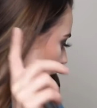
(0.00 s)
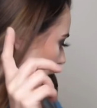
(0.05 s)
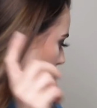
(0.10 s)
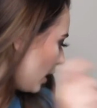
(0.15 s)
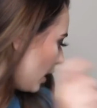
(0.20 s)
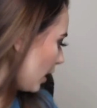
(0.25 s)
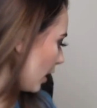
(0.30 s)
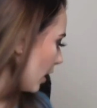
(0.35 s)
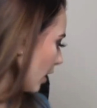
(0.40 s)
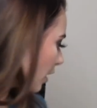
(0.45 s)

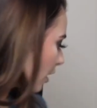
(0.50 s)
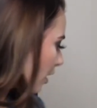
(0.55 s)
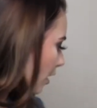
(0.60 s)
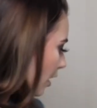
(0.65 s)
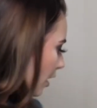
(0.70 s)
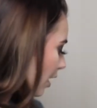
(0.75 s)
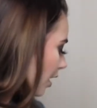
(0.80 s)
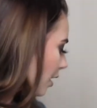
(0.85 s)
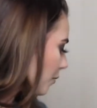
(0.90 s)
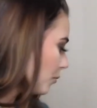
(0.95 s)
And
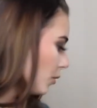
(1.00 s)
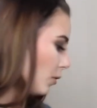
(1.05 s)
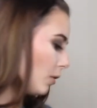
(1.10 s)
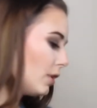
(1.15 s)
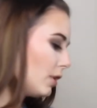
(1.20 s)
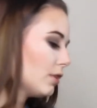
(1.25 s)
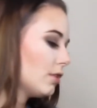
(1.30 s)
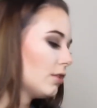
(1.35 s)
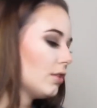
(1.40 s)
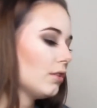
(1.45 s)
I'm
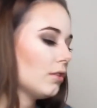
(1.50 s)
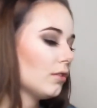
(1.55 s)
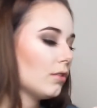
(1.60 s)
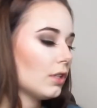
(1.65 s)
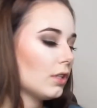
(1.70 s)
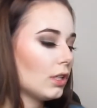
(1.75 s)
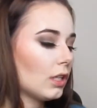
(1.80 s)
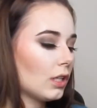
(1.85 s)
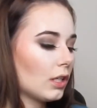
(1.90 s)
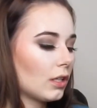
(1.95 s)
going
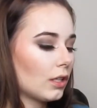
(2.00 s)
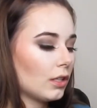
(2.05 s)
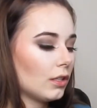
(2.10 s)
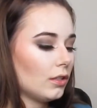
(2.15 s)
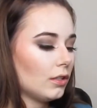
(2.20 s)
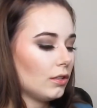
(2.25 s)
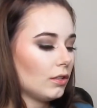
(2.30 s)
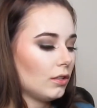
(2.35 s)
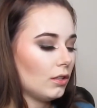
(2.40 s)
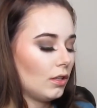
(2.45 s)
to
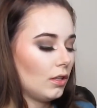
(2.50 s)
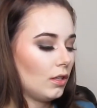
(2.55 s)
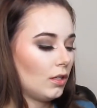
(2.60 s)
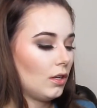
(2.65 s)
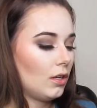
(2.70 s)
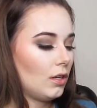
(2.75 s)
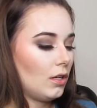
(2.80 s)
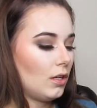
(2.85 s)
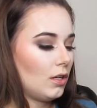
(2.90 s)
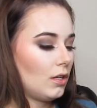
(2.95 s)

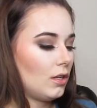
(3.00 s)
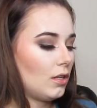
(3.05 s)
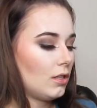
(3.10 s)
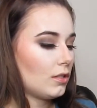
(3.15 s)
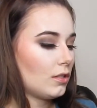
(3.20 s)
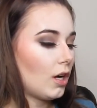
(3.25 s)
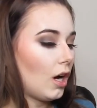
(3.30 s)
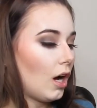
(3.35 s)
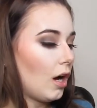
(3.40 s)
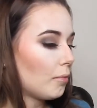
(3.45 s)

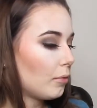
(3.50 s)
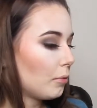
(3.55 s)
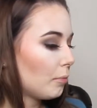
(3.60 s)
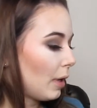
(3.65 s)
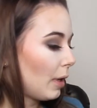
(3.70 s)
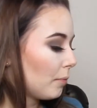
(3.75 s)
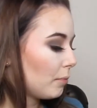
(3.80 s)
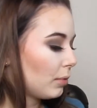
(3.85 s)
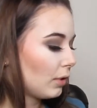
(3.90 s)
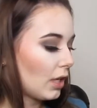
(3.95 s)
top
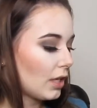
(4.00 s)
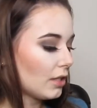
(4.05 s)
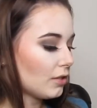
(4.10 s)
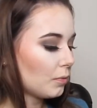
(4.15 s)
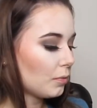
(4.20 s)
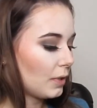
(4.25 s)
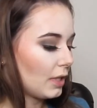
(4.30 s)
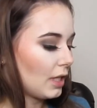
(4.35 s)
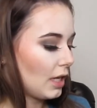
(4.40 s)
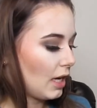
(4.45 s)
my blush
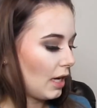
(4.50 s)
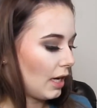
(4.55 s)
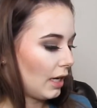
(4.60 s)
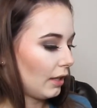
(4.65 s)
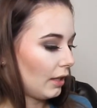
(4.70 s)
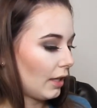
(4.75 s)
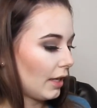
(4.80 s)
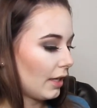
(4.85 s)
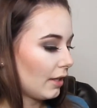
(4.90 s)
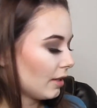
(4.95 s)
with the
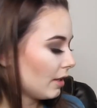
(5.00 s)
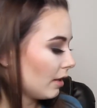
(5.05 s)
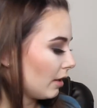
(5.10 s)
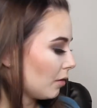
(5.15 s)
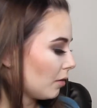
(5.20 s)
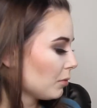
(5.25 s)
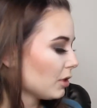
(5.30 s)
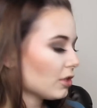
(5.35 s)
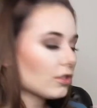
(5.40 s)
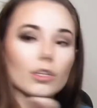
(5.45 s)
highlighter, and
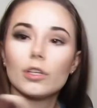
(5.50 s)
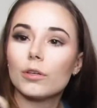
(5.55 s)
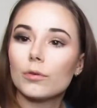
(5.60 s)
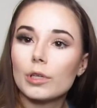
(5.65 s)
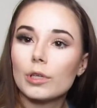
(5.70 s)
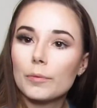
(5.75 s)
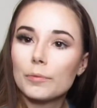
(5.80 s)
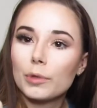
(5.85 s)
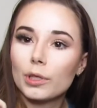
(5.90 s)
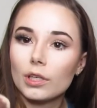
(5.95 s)
let me show you
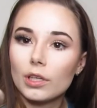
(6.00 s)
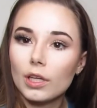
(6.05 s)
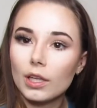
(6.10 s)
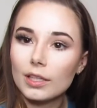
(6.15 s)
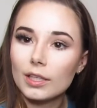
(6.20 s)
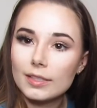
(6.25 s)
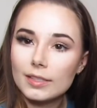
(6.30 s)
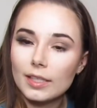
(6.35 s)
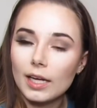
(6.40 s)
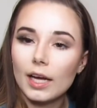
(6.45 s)
where I put it on
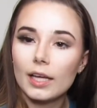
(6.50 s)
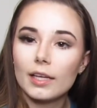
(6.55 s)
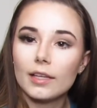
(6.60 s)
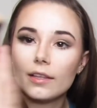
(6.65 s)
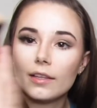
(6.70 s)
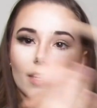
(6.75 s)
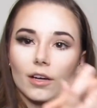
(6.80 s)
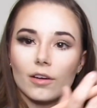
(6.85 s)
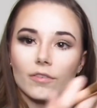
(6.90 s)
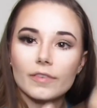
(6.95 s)
the side,
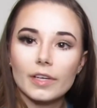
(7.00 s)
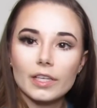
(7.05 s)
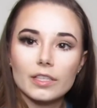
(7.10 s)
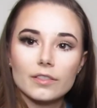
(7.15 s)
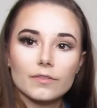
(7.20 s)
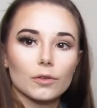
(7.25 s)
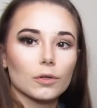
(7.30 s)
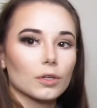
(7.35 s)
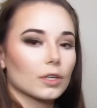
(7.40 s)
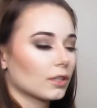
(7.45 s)
and then I'll face
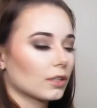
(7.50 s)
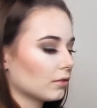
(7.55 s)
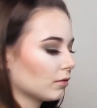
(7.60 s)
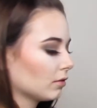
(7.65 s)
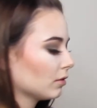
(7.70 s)
forward.